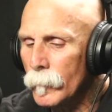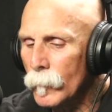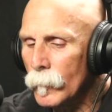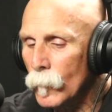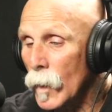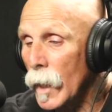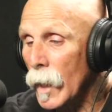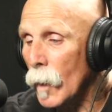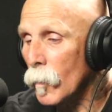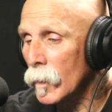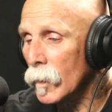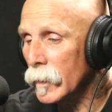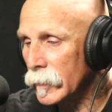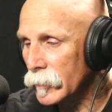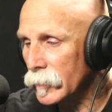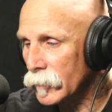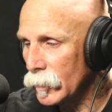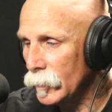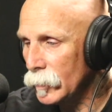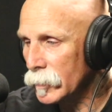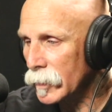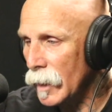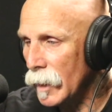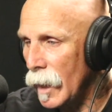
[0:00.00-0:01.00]
When I work in
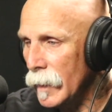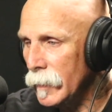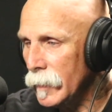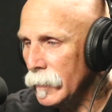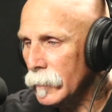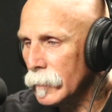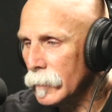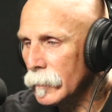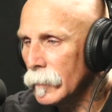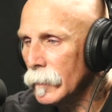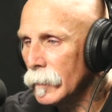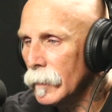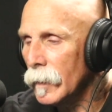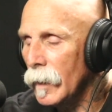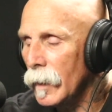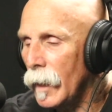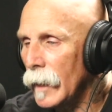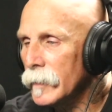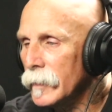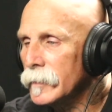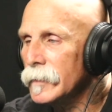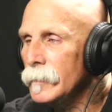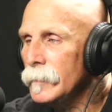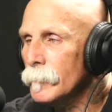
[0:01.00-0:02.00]
Tucson,
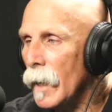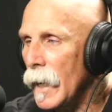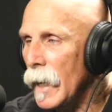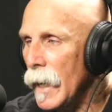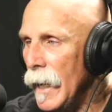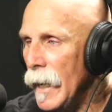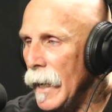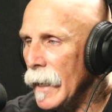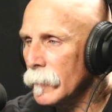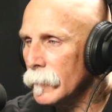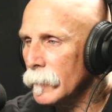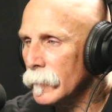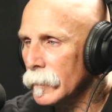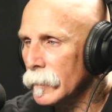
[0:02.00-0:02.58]
I see my aunt.